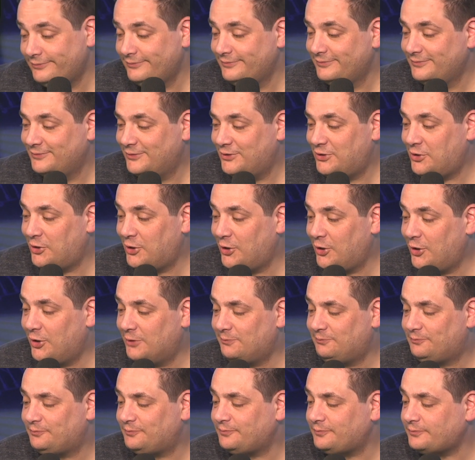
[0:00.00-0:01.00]
Should have got.
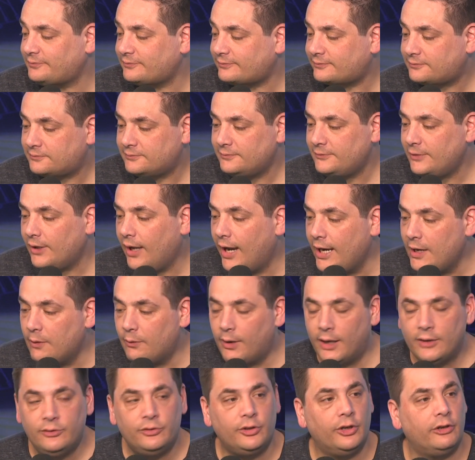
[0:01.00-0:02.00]

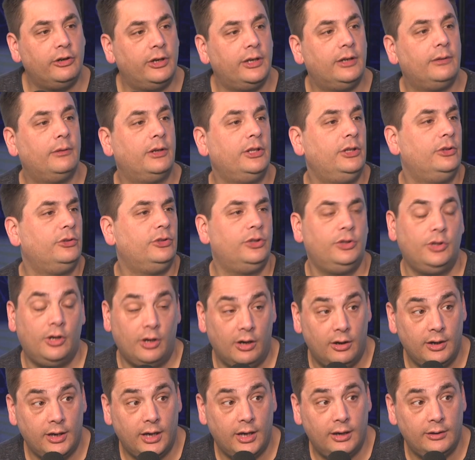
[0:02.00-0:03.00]
Anyway, sorry. You can't go.